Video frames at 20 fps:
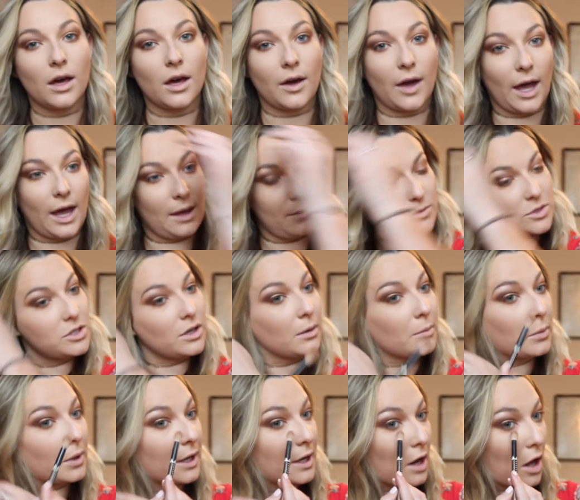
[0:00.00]
Okay, I'm just
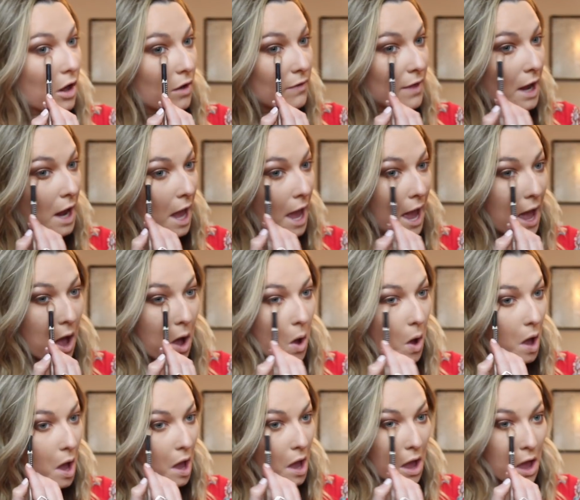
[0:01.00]
gonna blend all of that
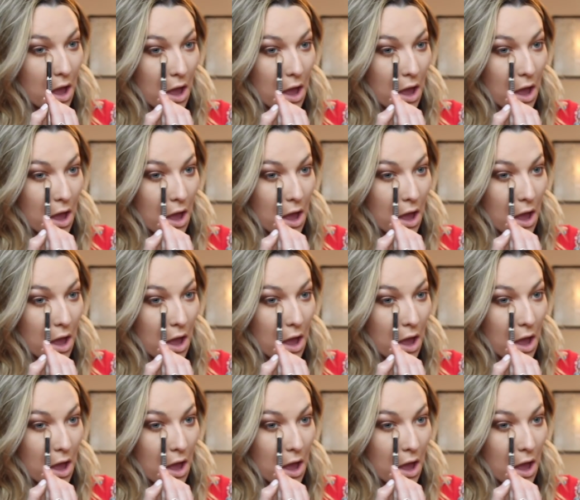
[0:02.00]
out.